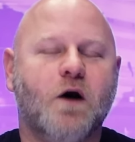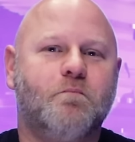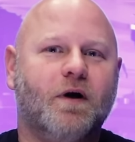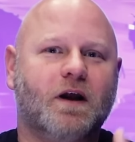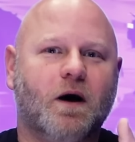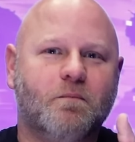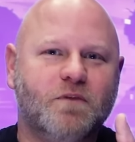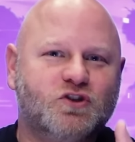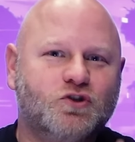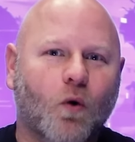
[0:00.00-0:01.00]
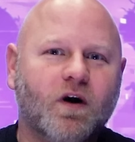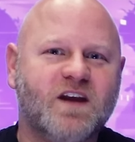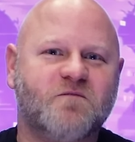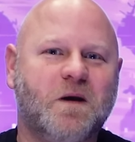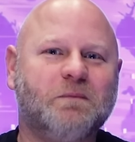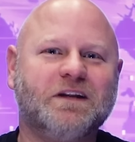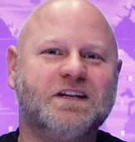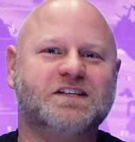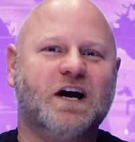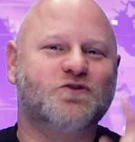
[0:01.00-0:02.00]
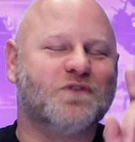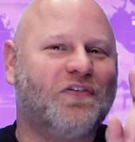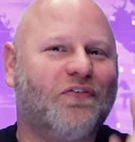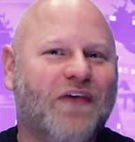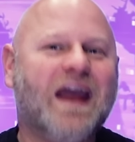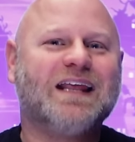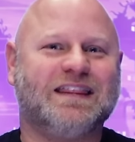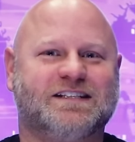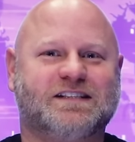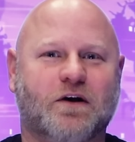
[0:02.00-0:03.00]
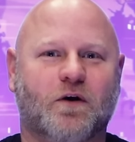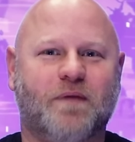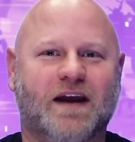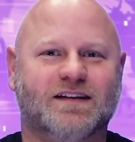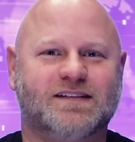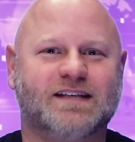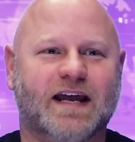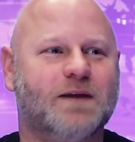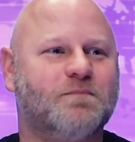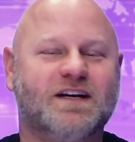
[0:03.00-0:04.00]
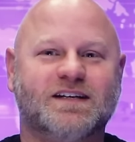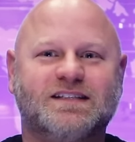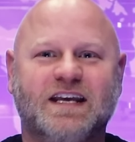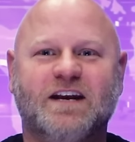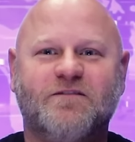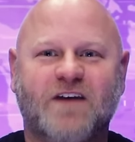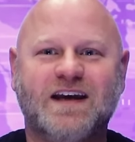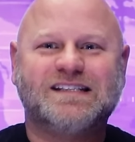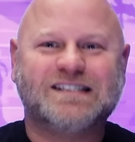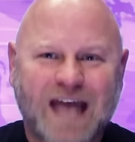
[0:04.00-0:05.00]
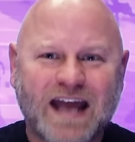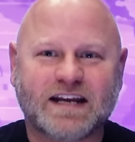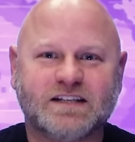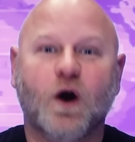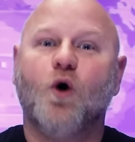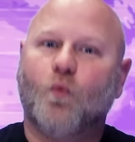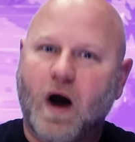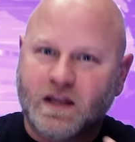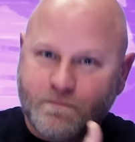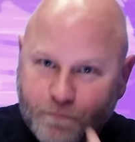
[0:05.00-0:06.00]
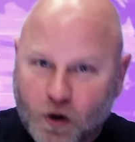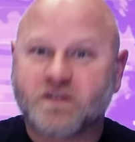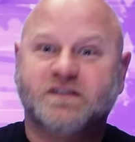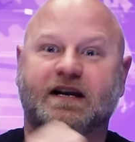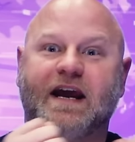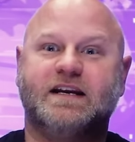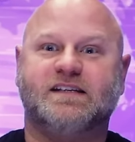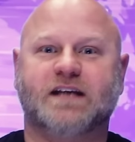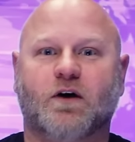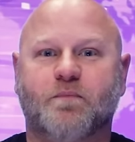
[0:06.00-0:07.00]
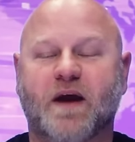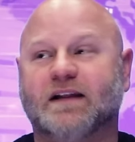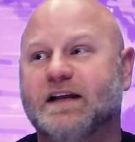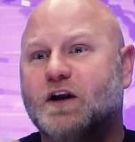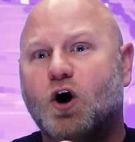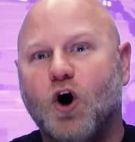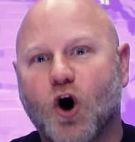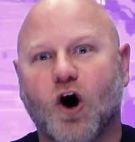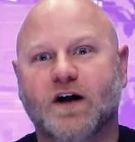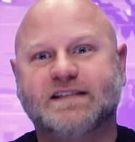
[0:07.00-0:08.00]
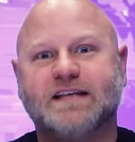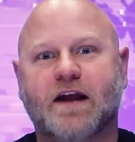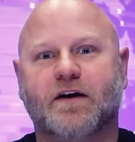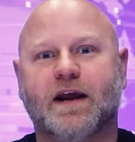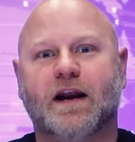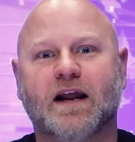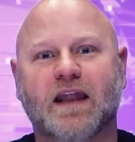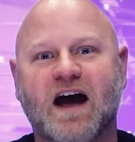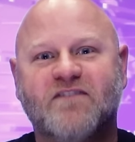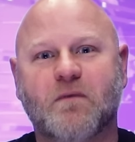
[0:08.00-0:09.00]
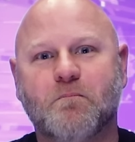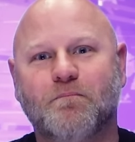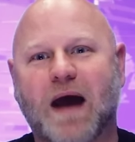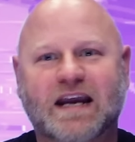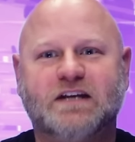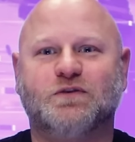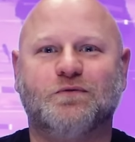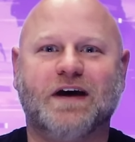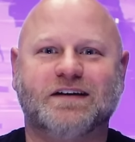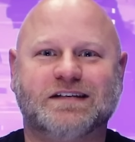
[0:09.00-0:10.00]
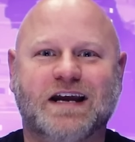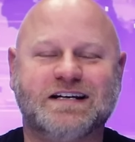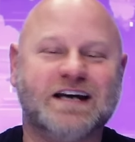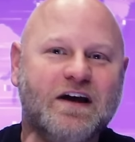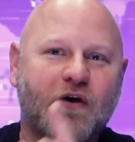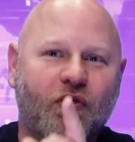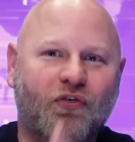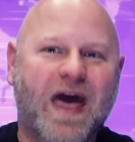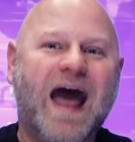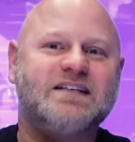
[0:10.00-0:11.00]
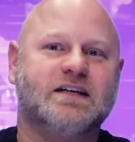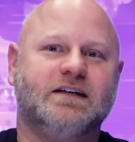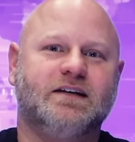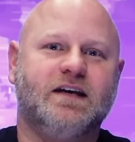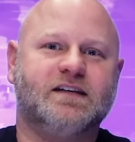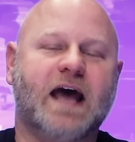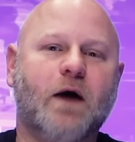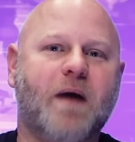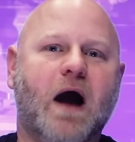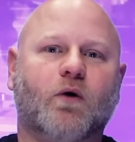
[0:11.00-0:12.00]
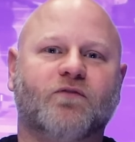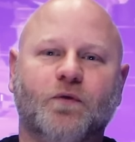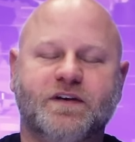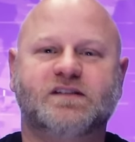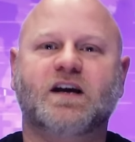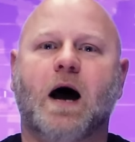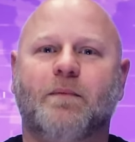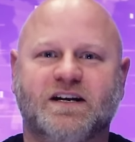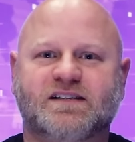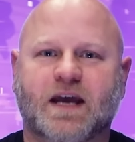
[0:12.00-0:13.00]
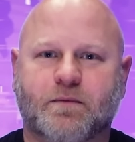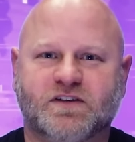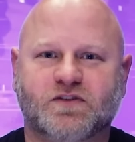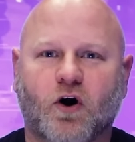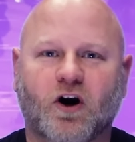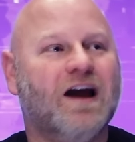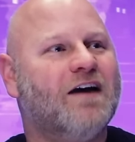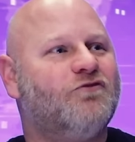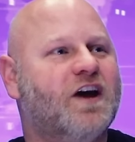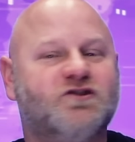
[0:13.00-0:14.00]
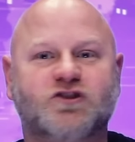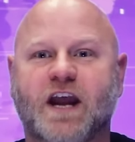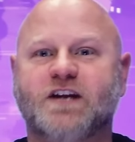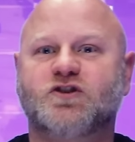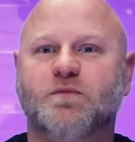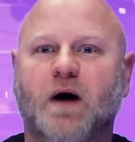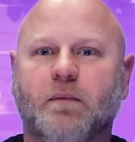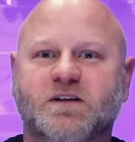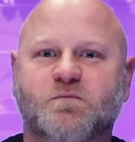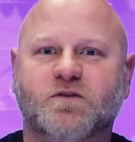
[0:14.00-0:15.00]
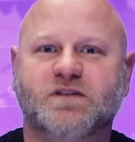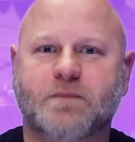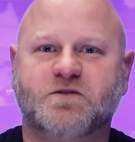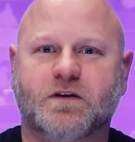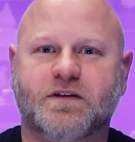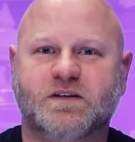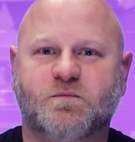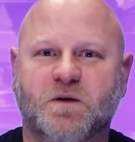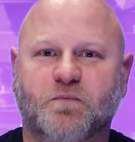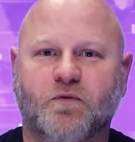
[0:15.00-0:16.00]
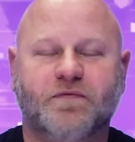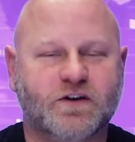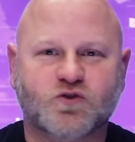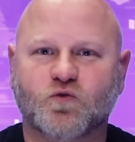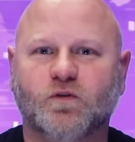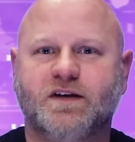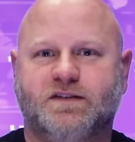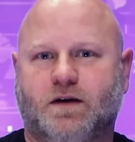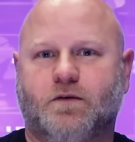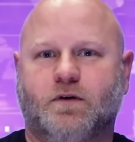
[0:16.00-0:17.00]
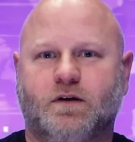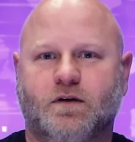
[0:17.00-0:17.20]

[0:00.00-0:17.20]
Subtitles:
But a majority of people in this country think that Sarah Palin said it because Tina Fey said it while impersonating Sarah Palin on Saturday Night Live back in 2008. That is how powerful these comedy segments are. They change the public's perception of these people. They truly do.